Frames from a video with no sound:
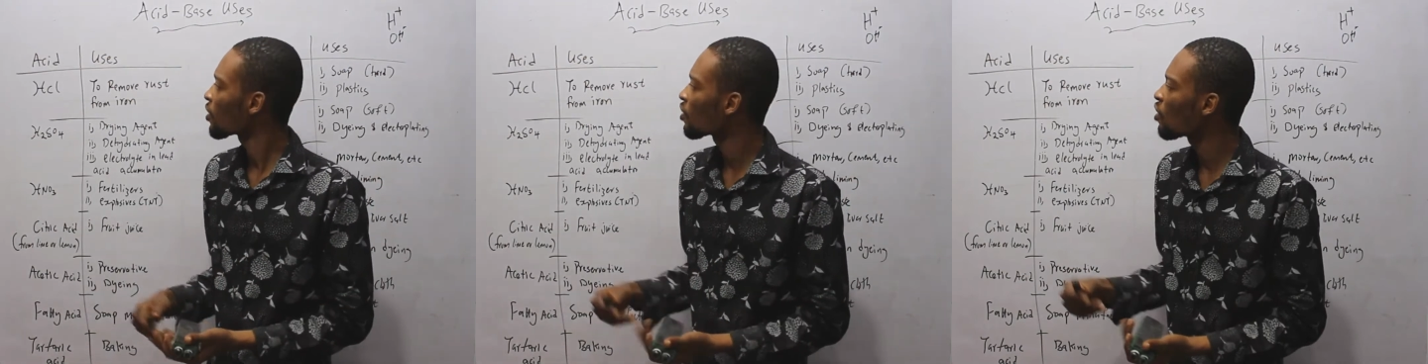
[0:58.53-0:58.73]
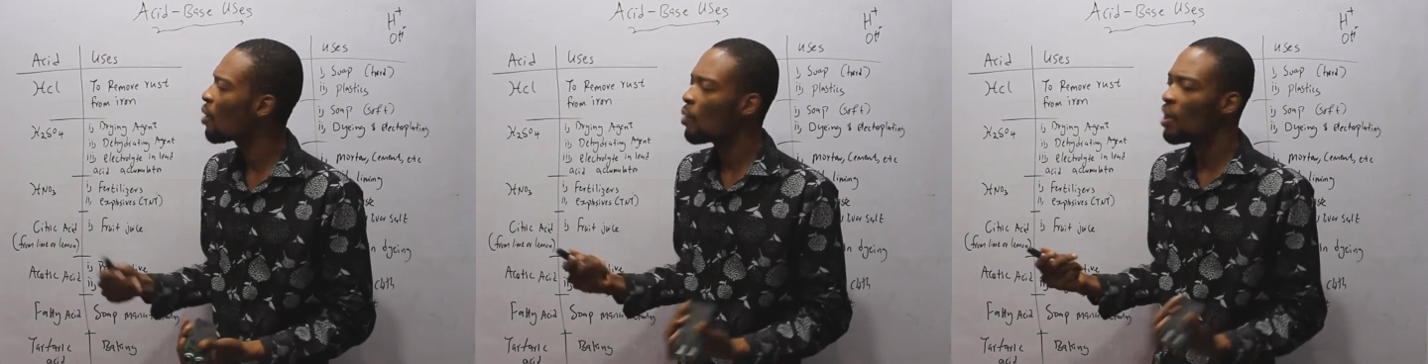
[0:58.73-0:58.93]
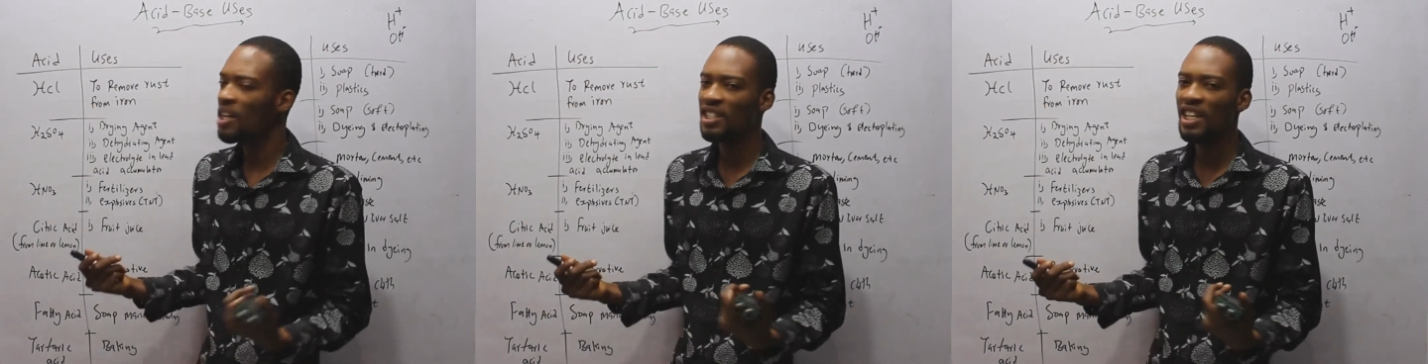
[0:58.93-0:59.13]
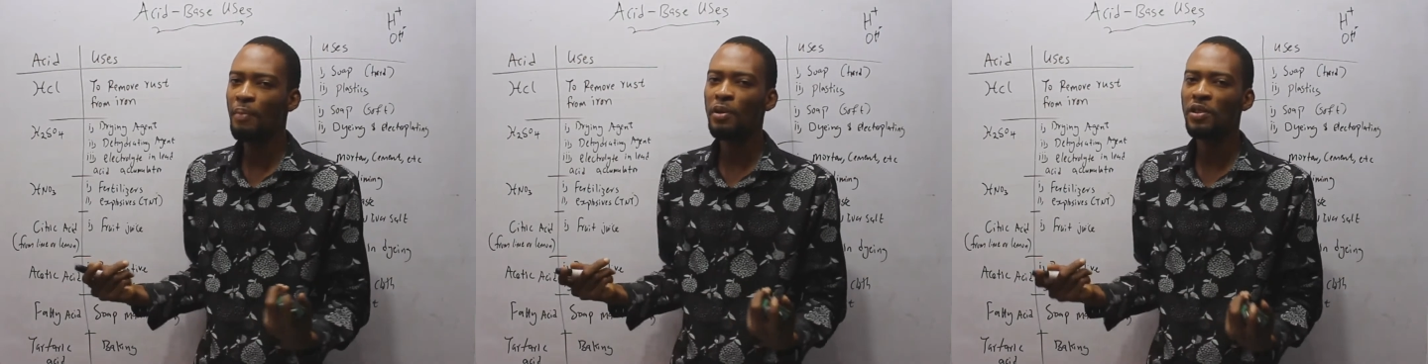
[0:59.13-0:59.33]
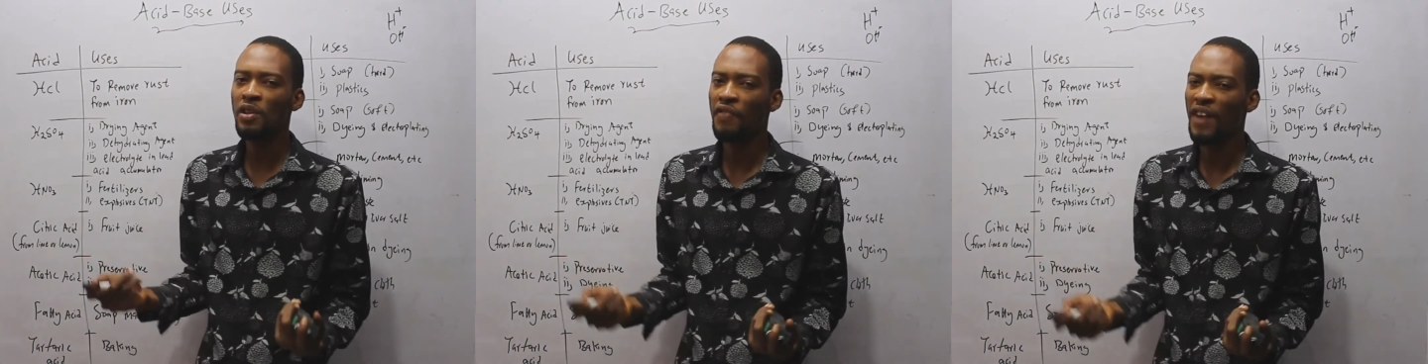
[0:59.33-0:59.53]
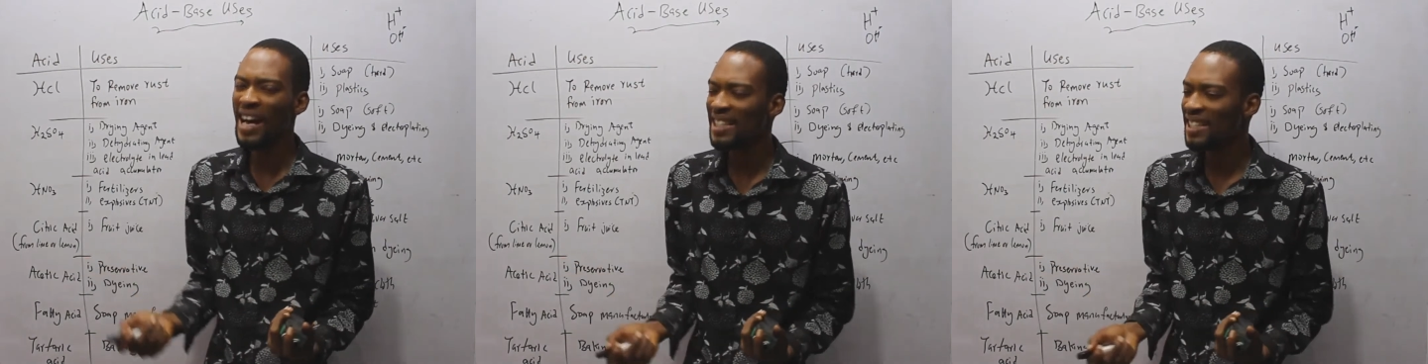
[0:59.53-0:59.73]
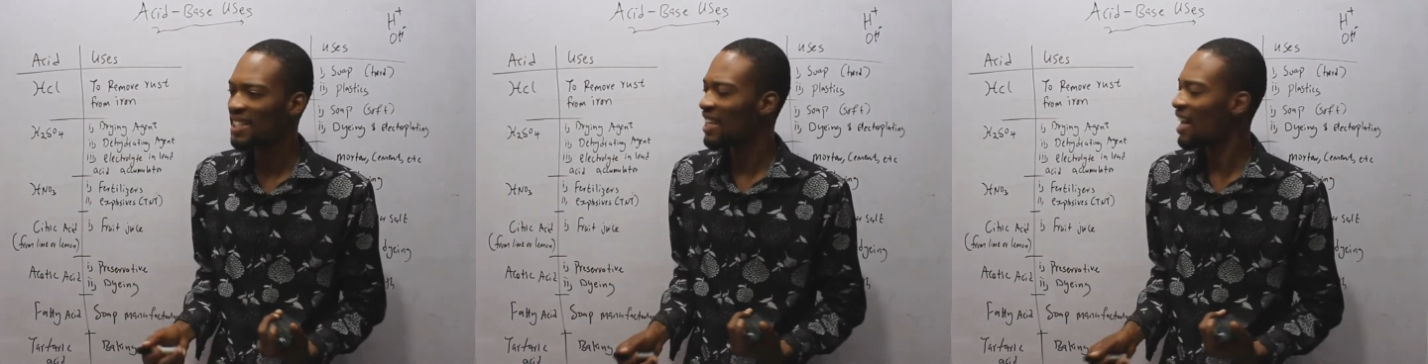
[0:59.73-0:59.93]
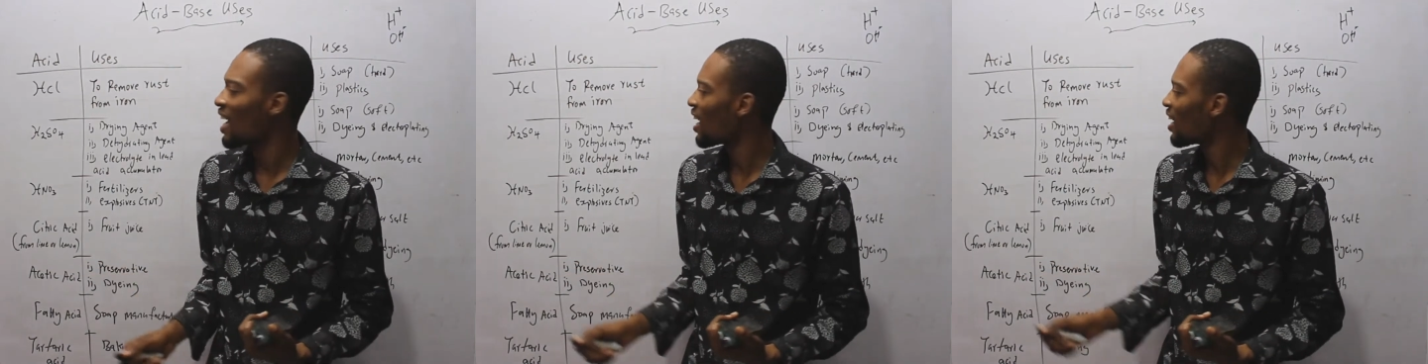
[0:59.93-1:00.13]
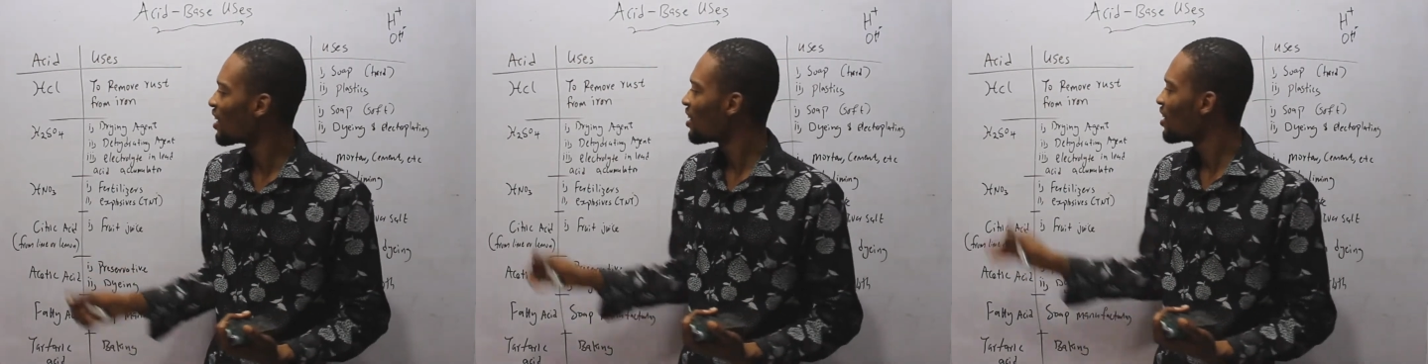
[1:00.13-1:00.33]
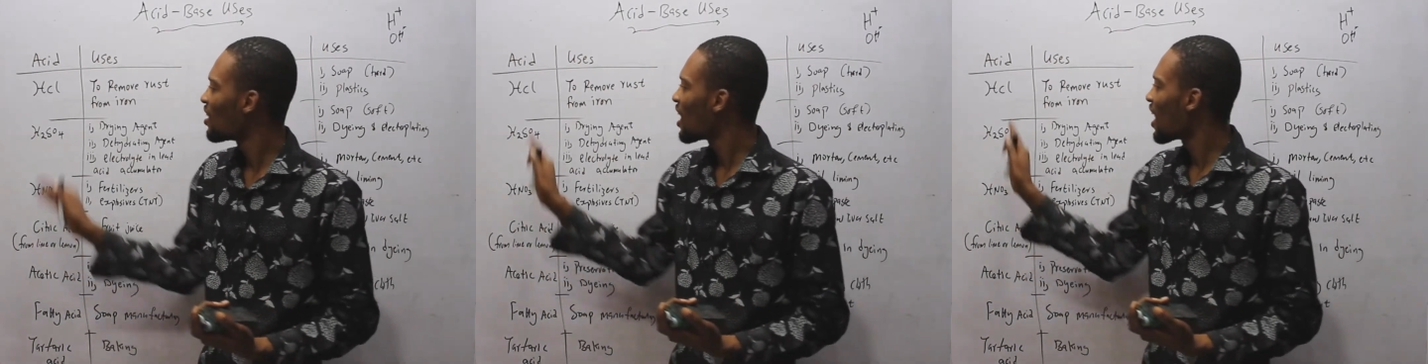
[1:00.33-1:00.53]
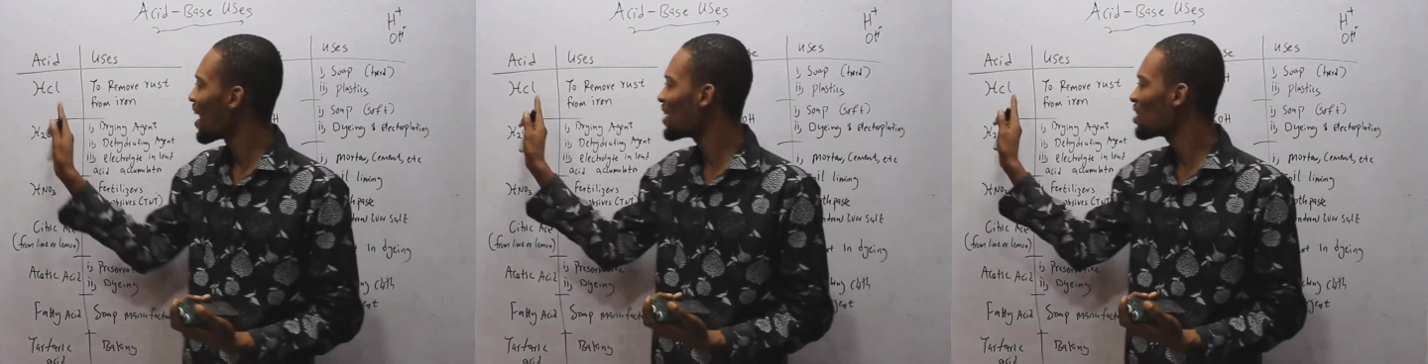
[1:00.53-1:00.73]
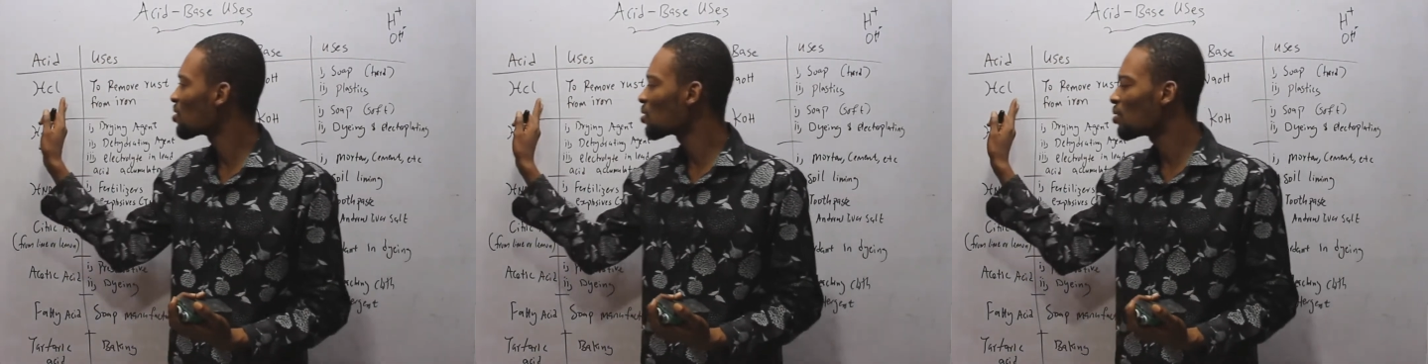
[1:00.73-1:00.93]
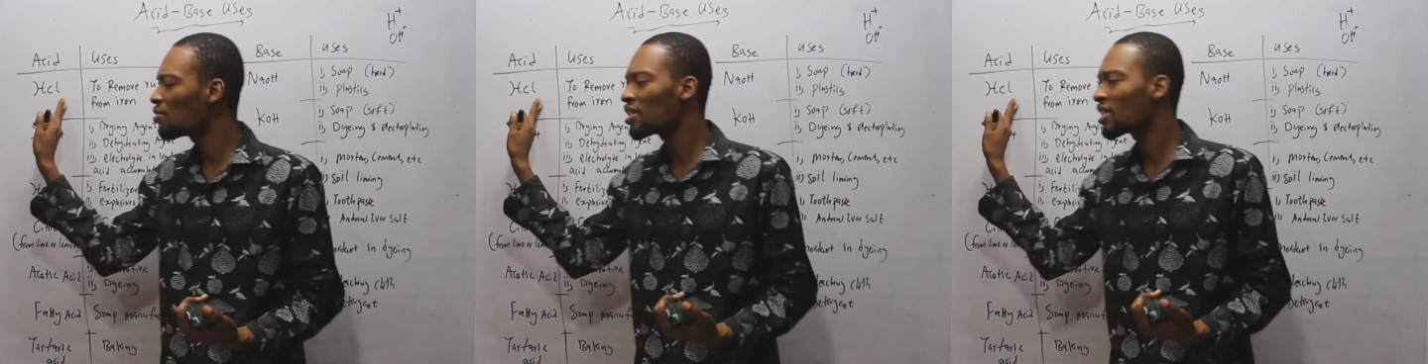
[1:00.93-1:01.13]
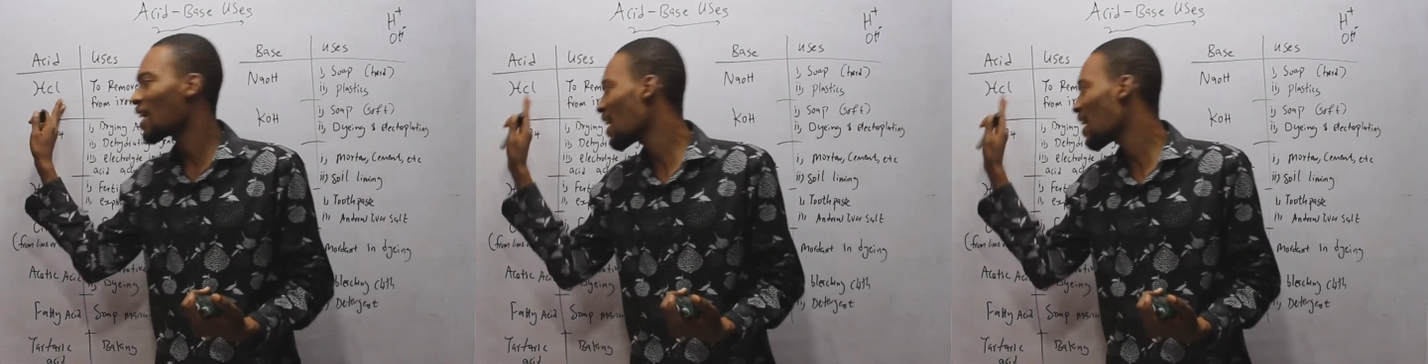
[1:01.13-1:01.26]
Common examples of acid are hydrochloric